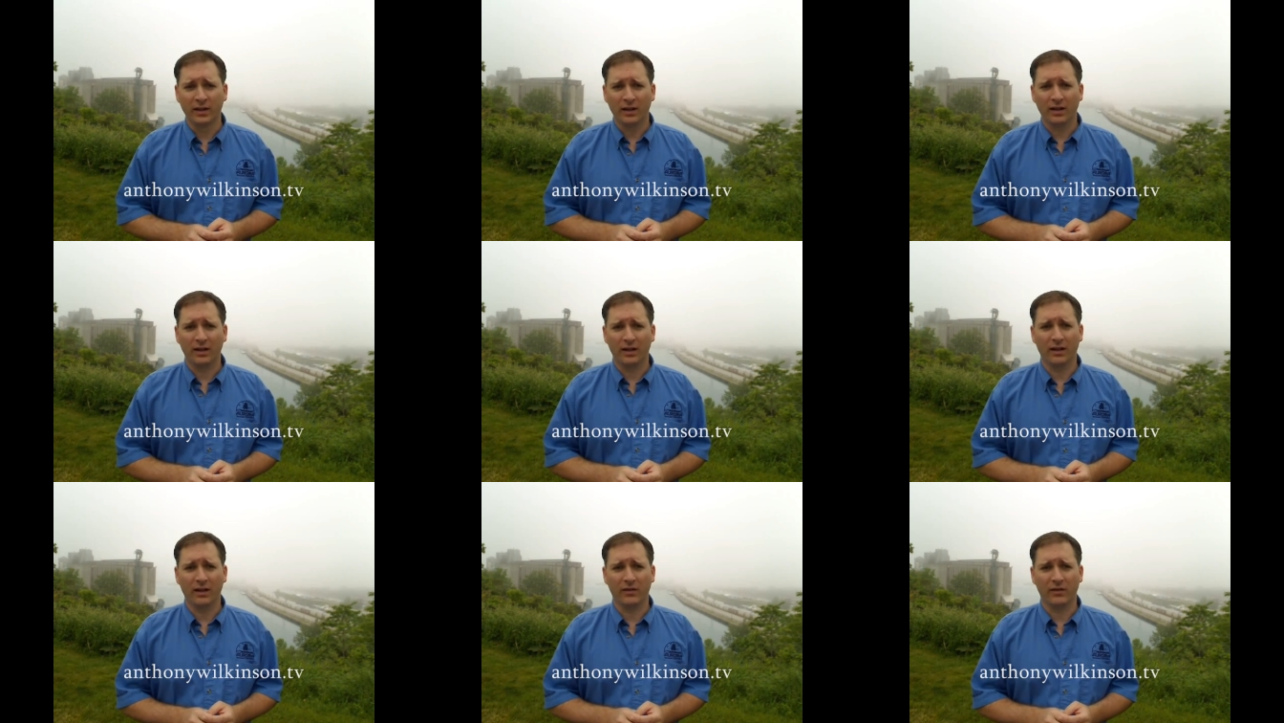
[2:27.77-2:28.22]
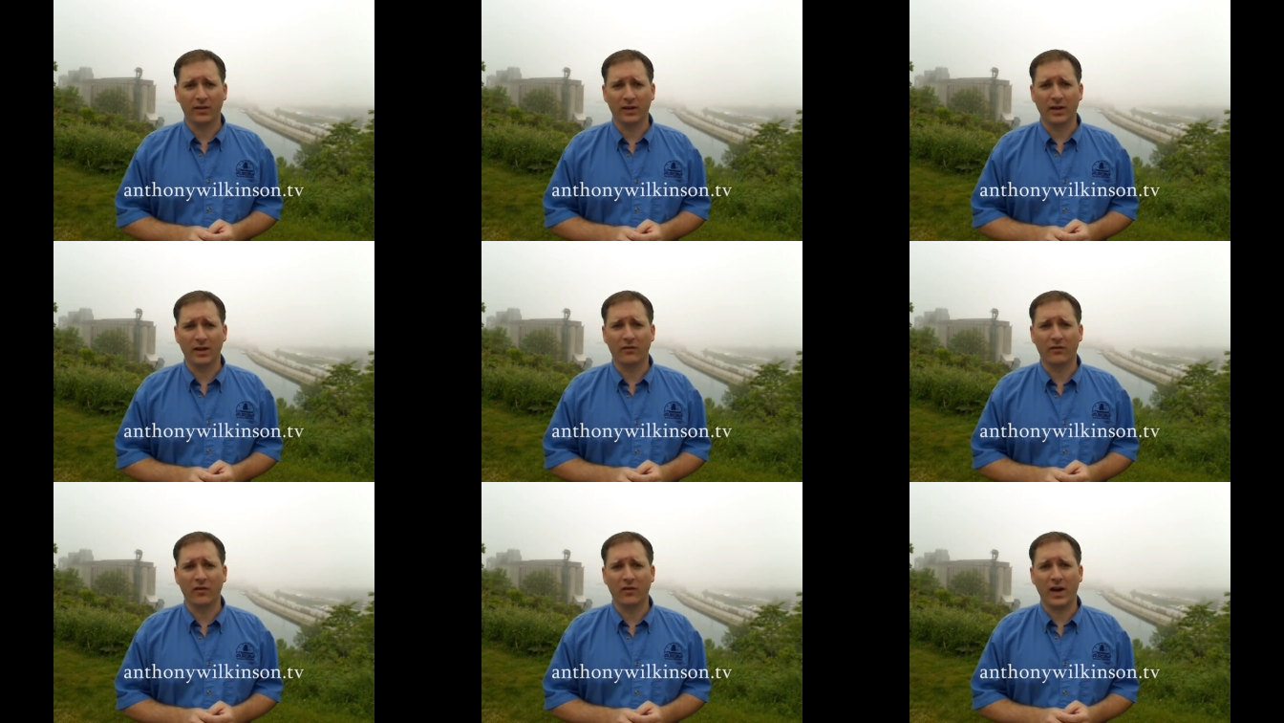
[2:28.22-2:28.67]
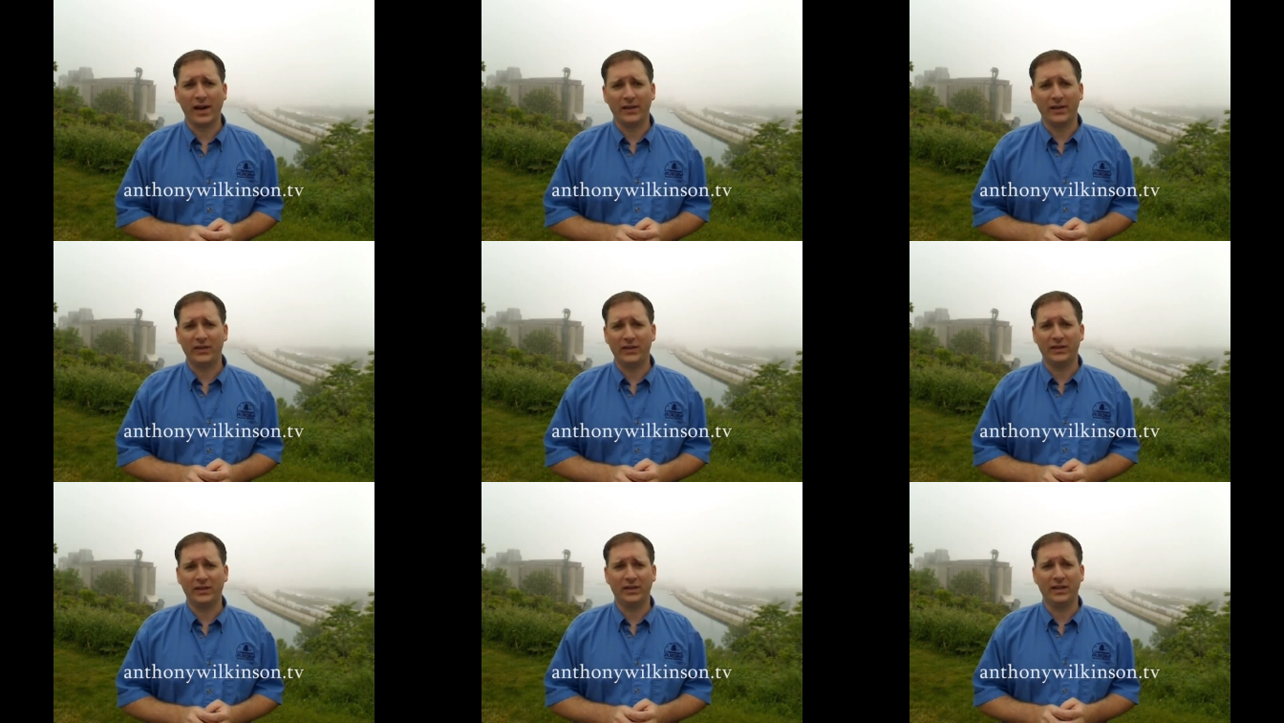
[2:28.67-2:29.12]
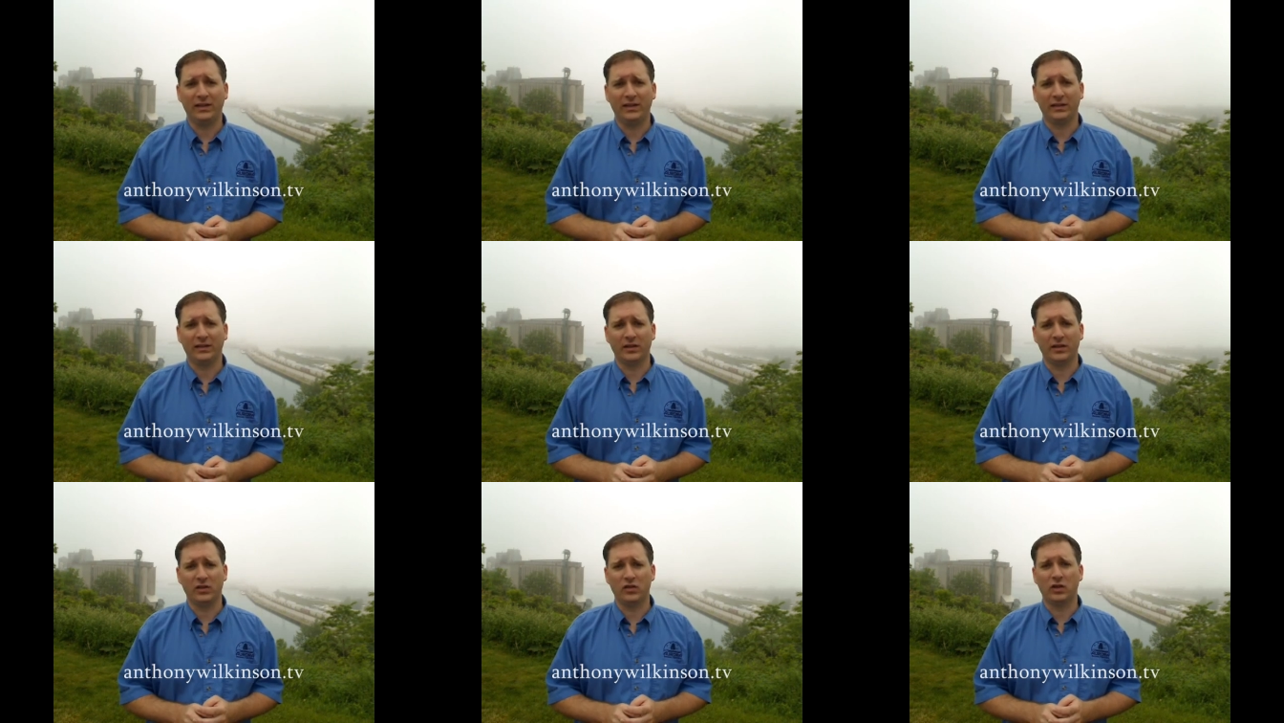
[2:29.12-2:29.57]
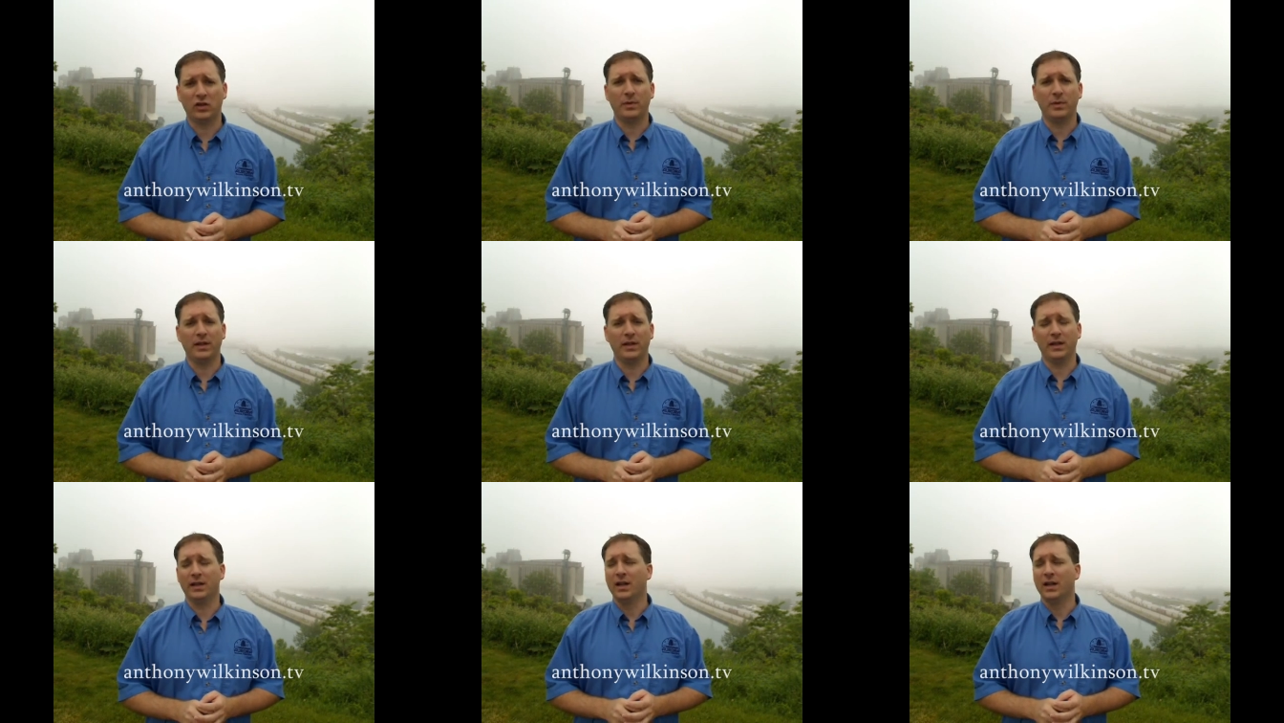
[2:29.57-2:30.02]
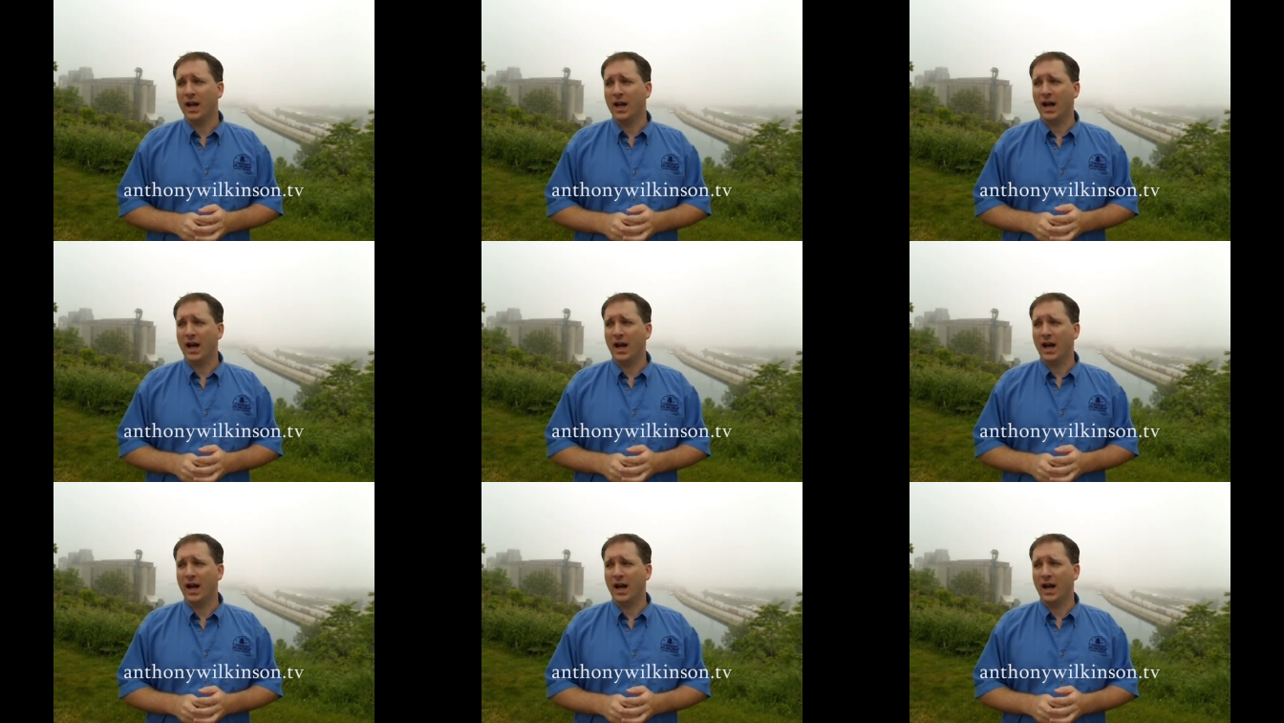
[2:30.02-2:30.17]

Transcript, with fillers: uh, the level of ICT that they should be.